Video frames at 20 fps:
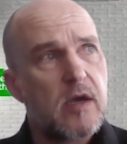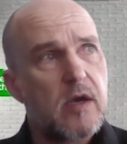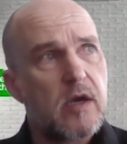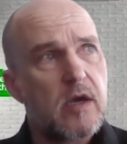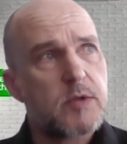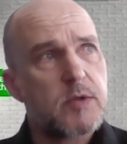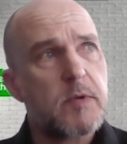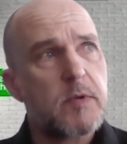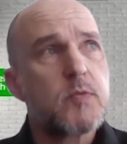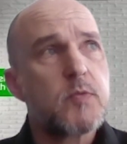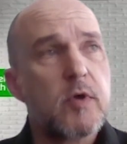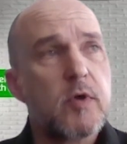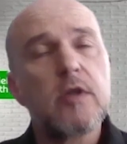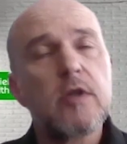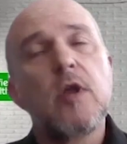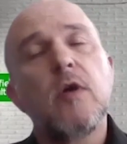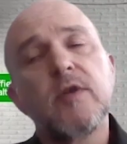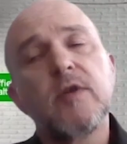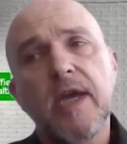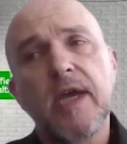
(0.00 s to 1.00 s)
I suppose what the
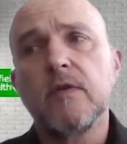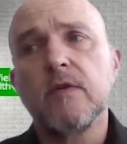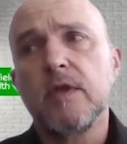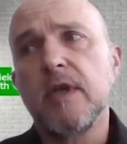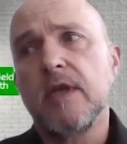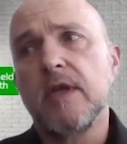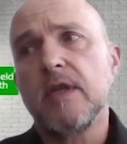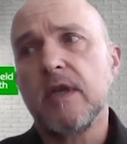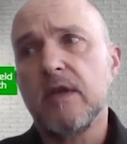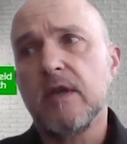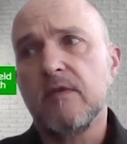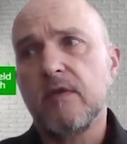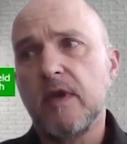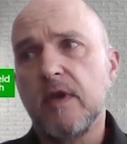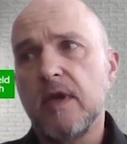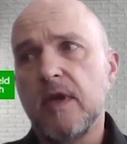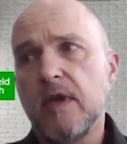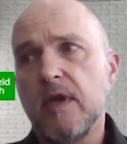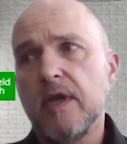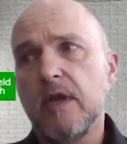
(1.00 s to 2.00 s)
lockdown did
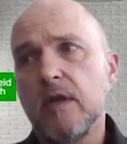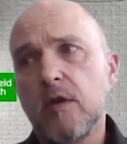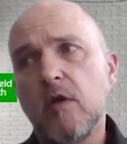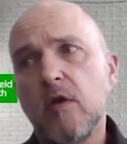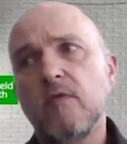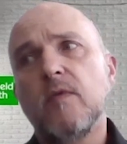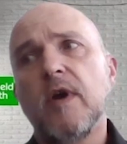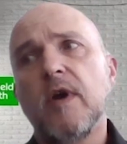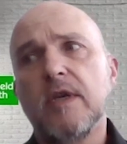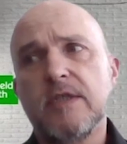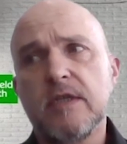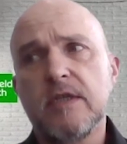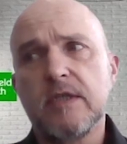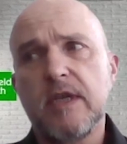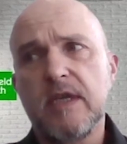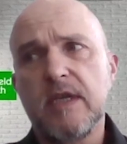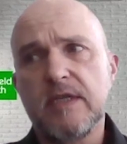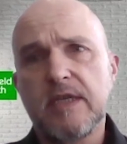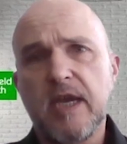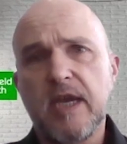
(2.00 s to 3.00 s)
in a lot of ways
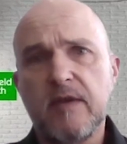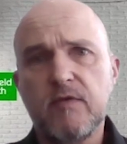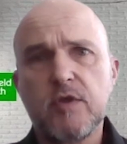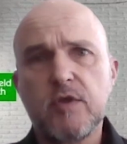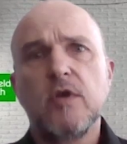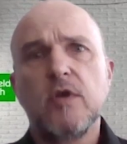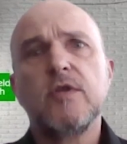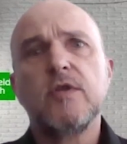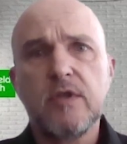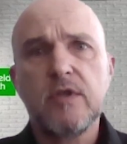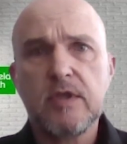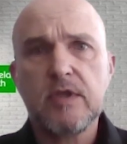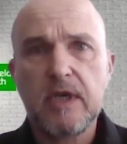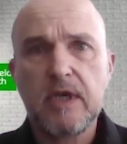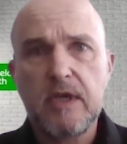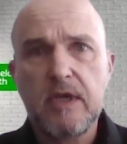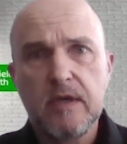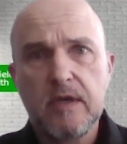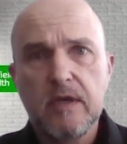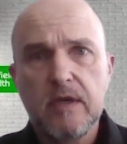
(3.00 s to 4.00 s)
is gave
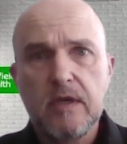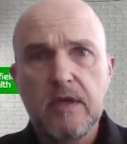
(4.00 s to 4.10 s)
certainty.